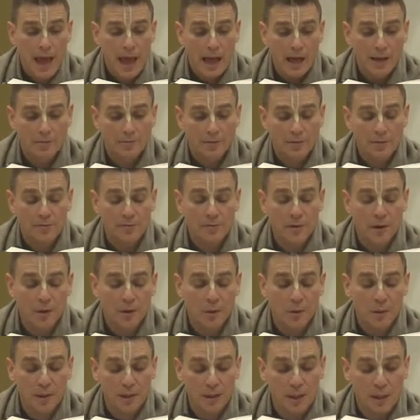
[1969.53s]
After
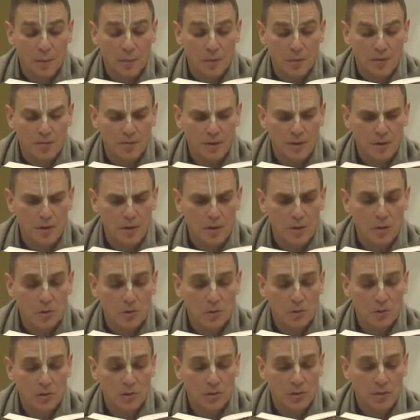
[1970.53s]
following him a very
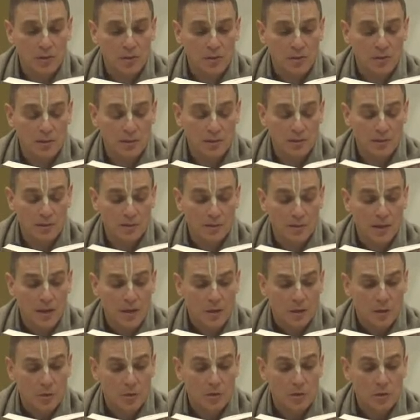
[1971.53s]
short distance,
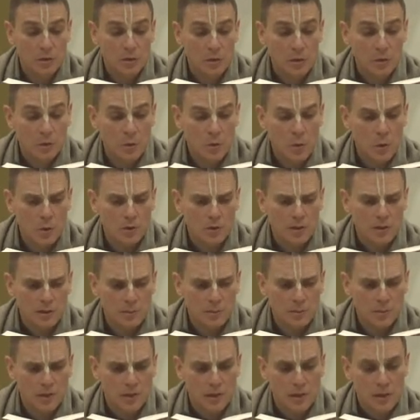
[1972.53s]
Krishna caught
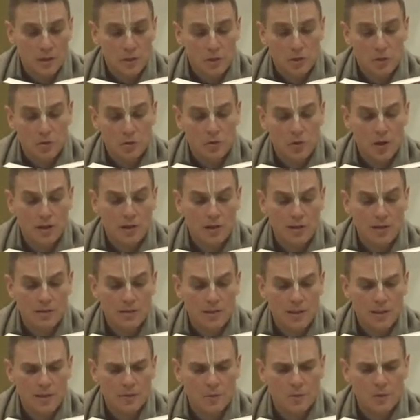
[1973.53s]
him, struck
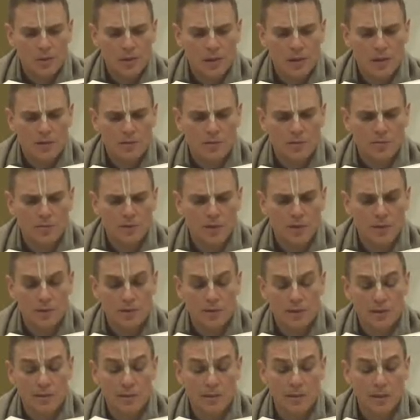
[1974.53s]
his head with his
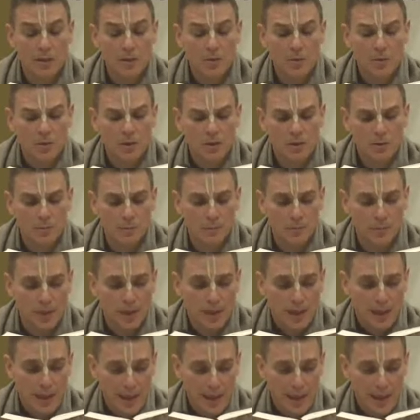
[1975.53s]
fist and killed him.